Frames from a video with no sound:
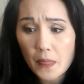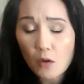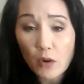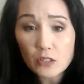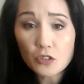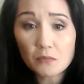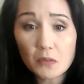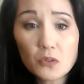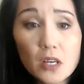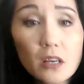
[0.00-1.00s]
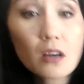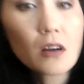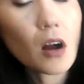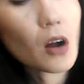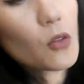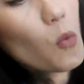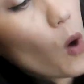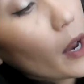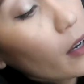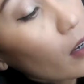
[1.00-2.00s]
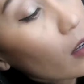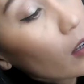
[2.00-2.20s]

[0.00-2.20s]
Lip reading: Western music are the 1,